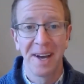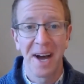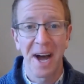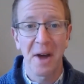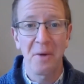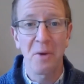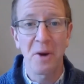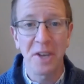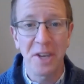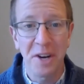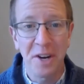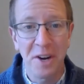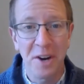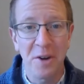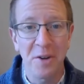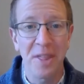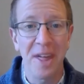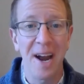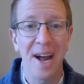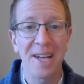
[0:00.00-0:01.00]
I want you to
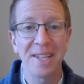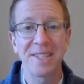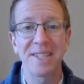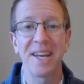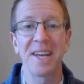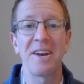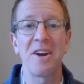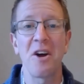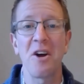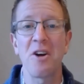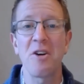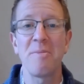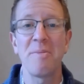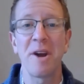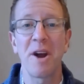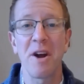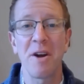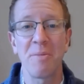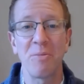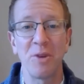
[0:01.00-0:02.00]
know that I stand arm
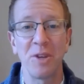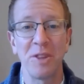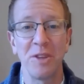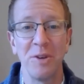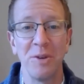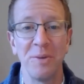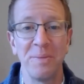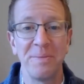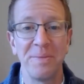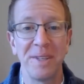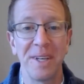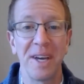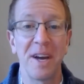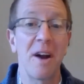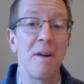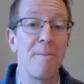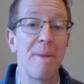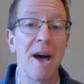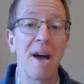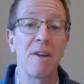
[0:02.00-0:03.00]
in arm with you in
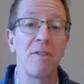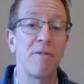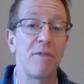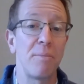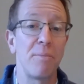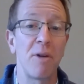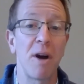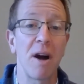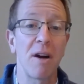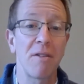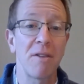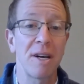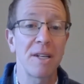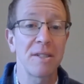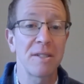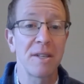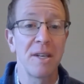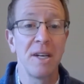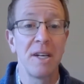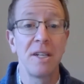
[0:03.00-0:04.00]
our battle for
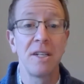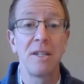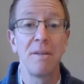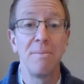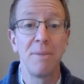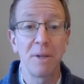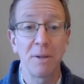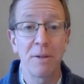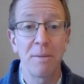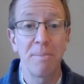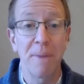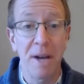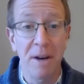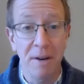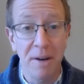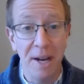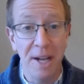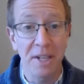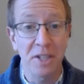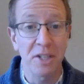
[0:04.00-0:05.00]
progress, to build a
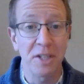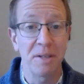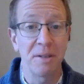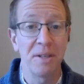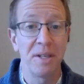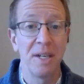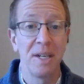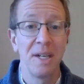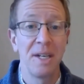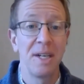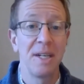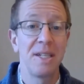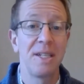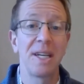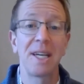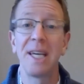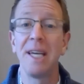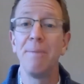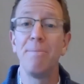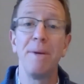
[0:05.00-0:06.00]
better nation,
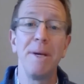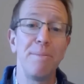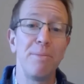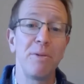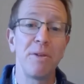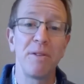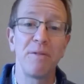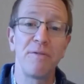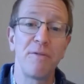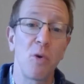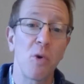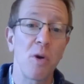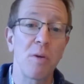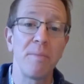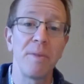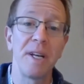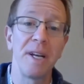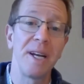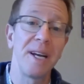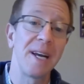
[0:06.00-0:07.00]
to keep people
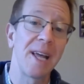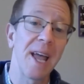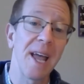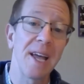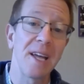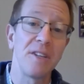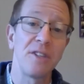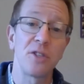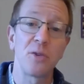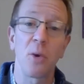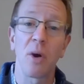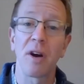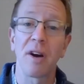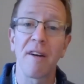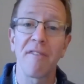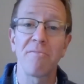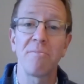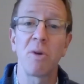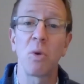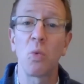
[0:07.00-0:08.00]
informed and engaged so our
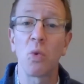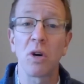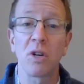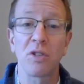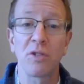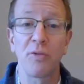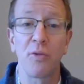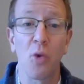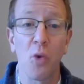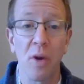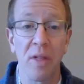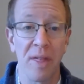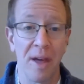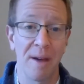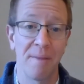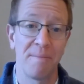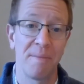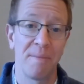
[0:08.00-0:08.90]
government works for them,